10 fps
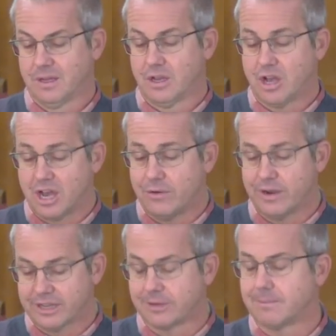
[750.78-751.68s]
I
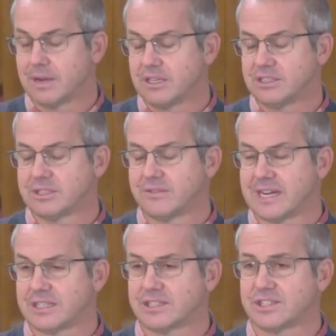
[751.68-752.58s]
reckon most of
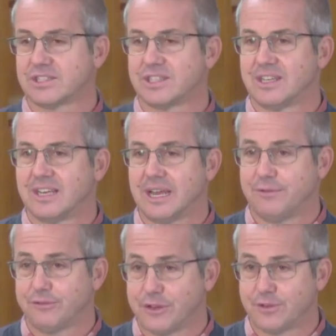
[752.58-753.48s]
us have
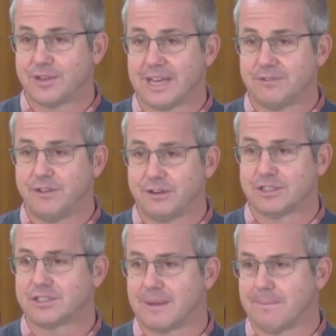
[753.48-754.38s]
felt that fear
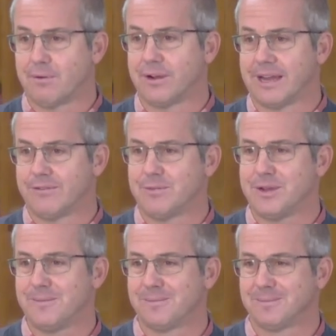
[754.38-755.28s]
at some point, haven't we?